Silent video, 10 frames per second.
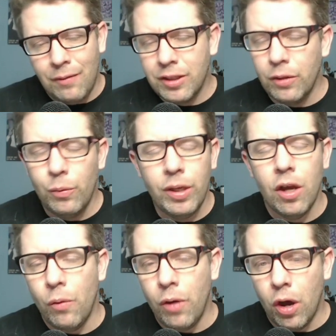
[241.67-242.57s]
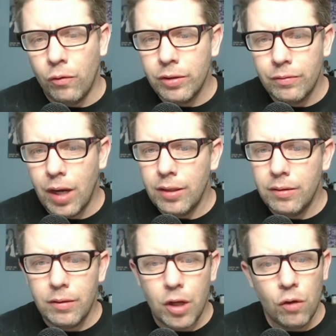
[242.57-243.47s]
obviously we know Nova,
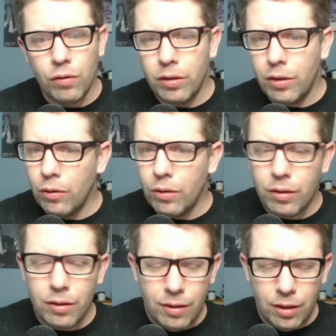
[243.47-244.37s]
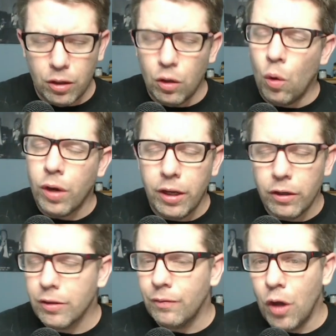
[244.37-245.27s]
right? Nova, the glory
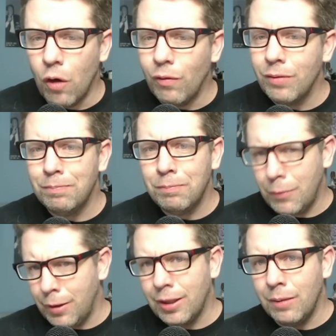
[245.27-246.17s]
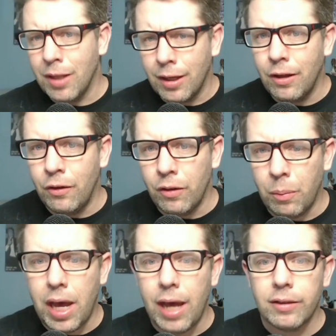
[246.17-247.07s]
years of Nova. It seems like they're in the
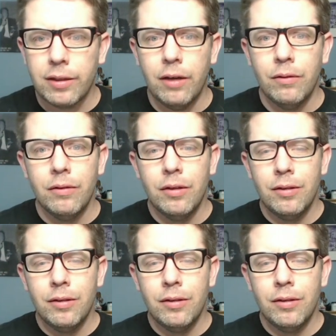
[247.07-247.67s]
past now.